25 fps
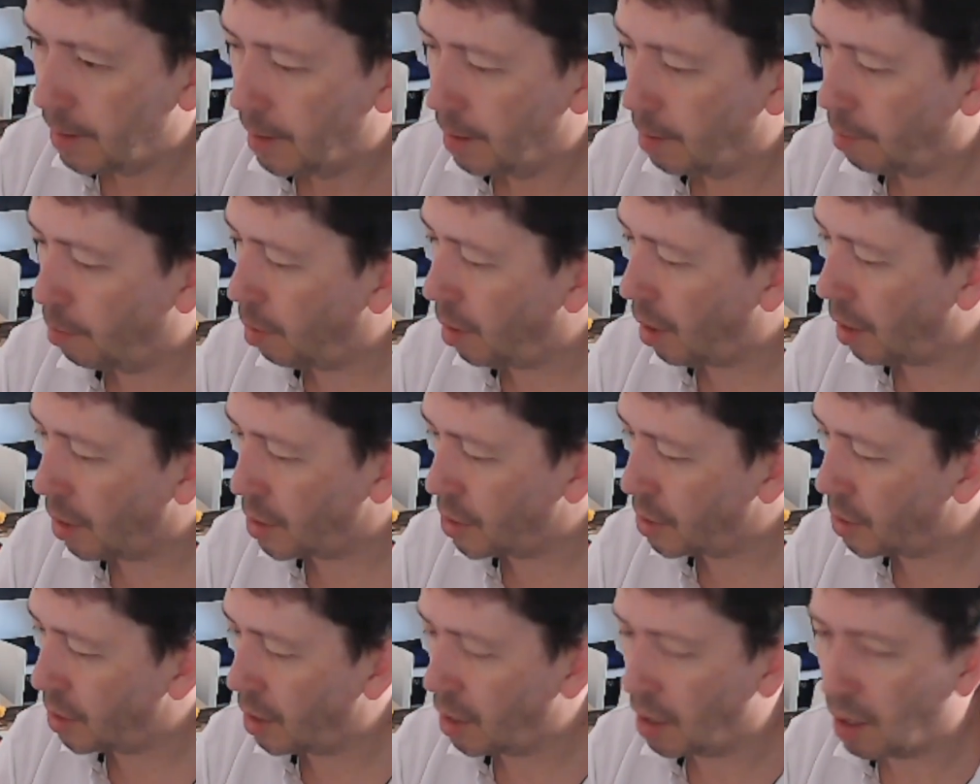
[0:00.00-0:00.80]

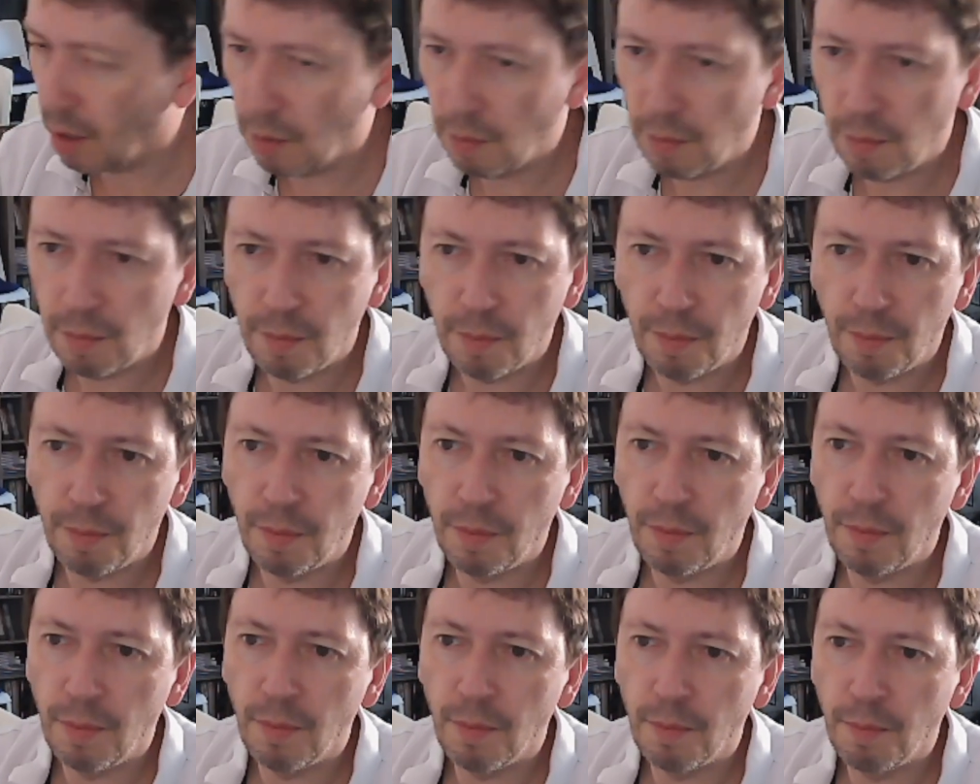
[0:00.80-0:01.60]
Plus,
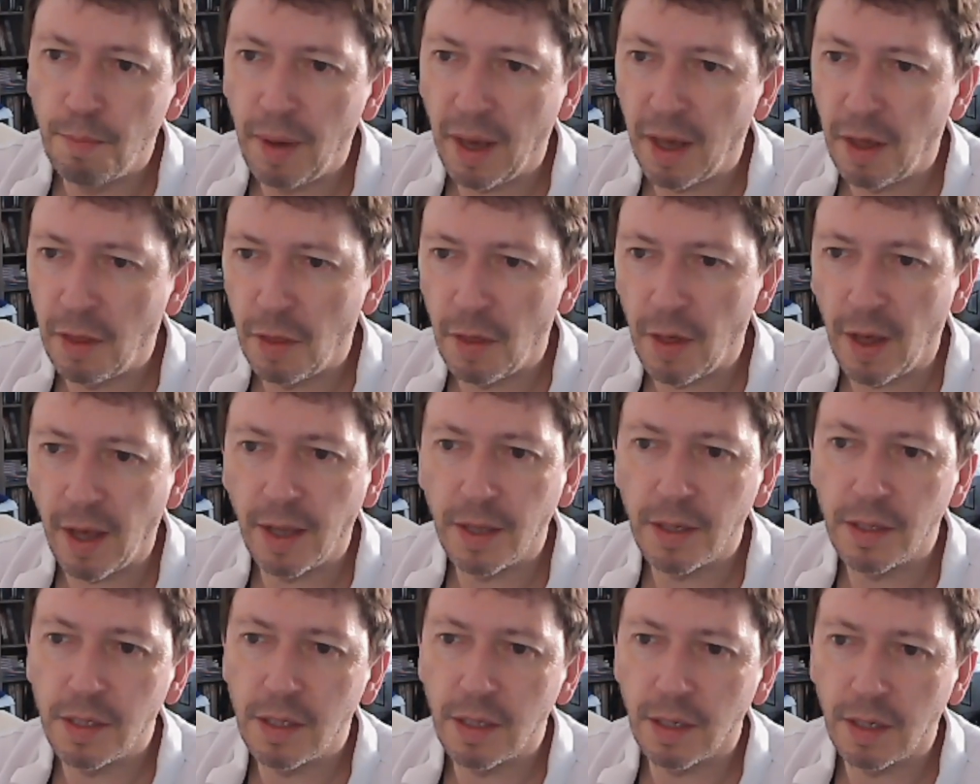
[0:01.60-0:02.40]
big
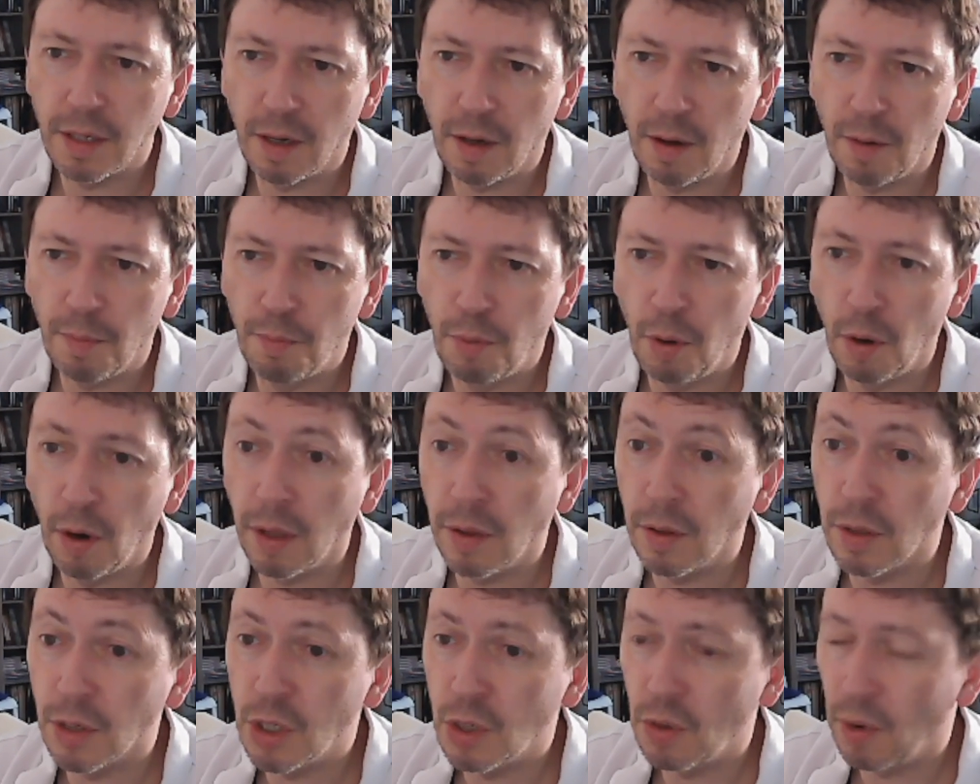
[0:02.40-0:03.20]
things that are pulling
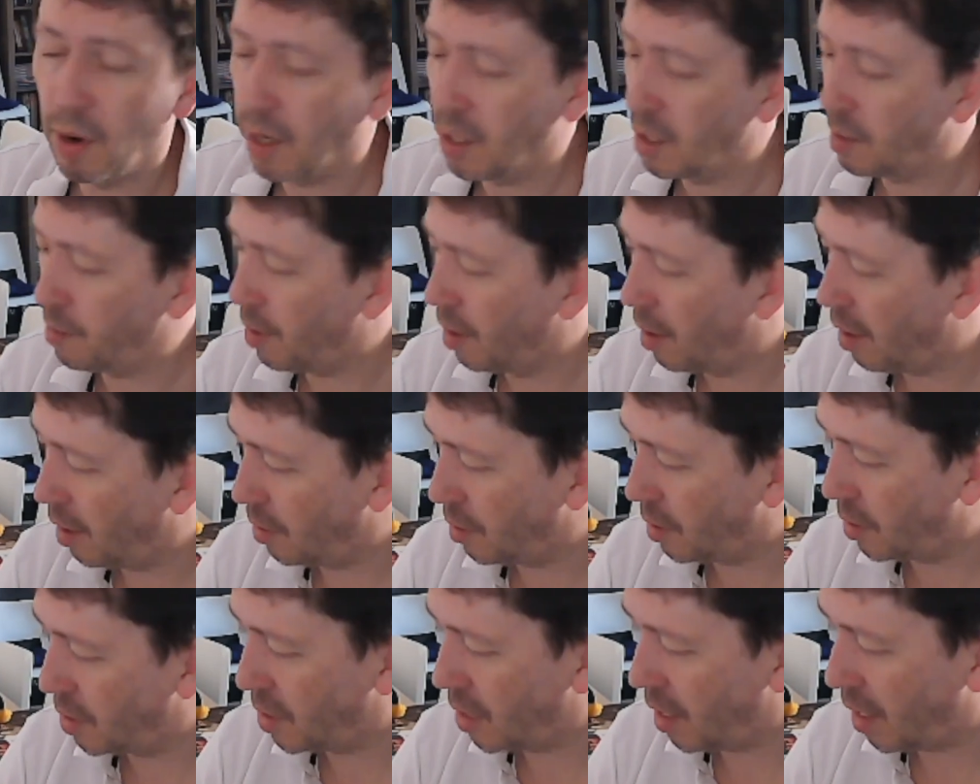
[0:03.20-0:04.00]
the strings behind
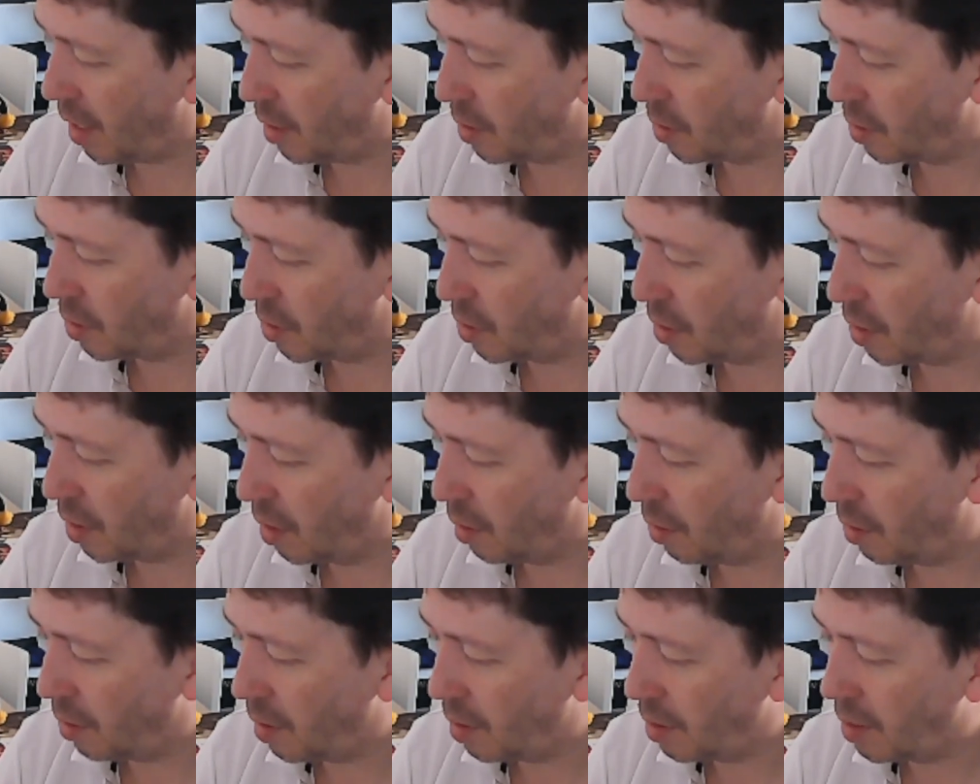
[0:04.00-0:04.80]
the scenes.
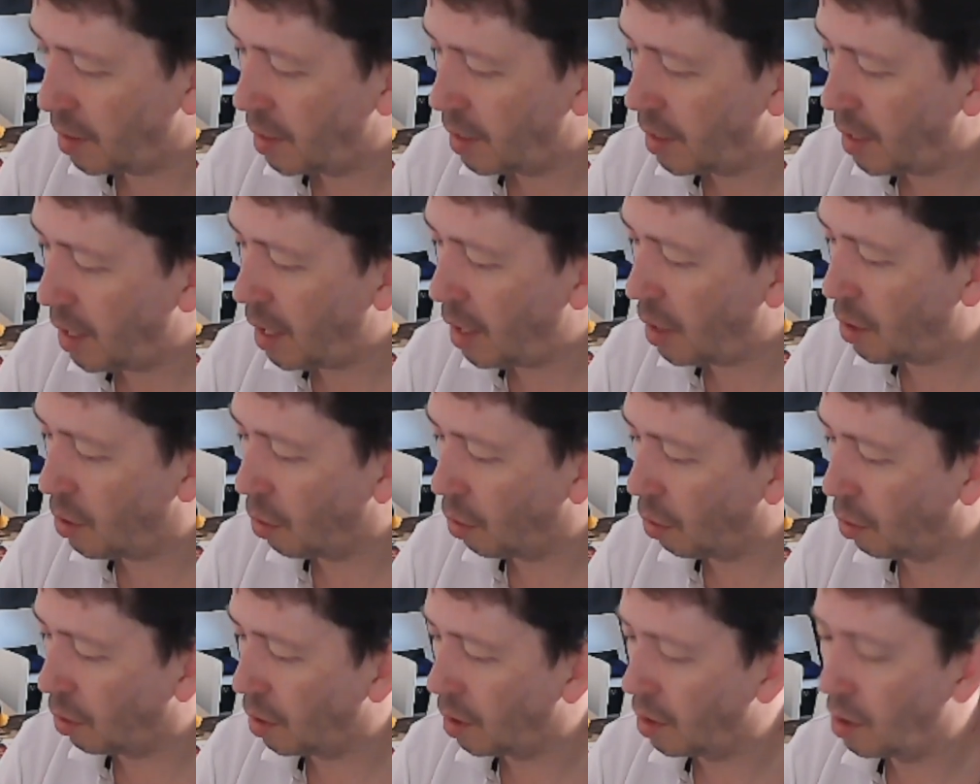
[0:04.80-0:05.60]

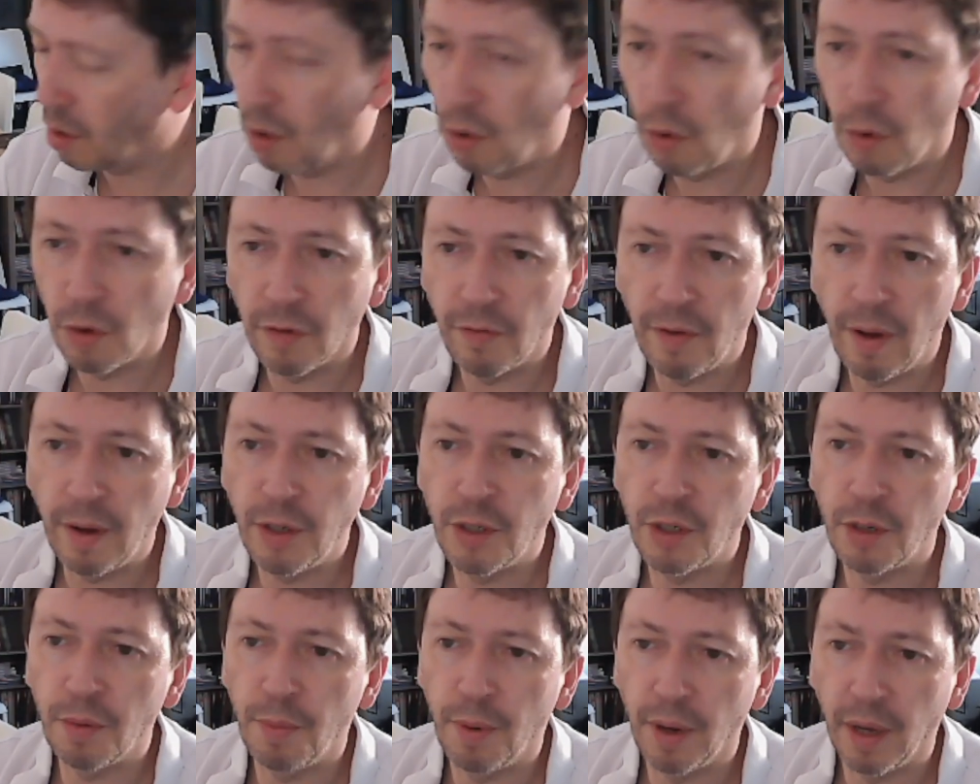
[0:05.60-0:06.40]
Egor, Lord of
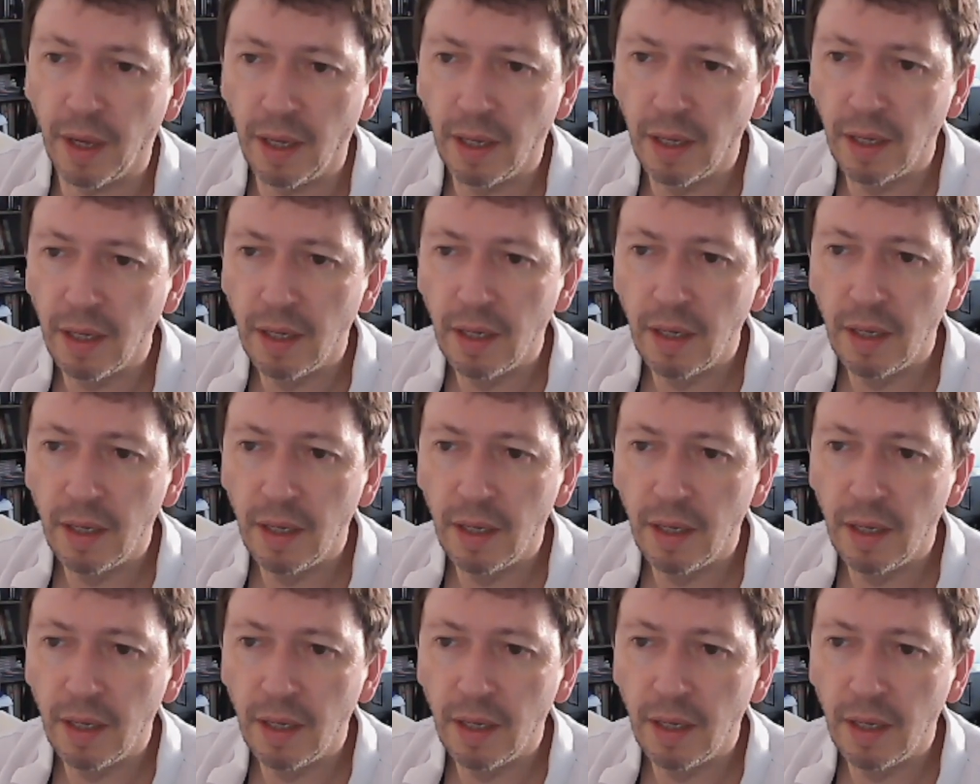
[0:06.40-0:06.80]
Entropy.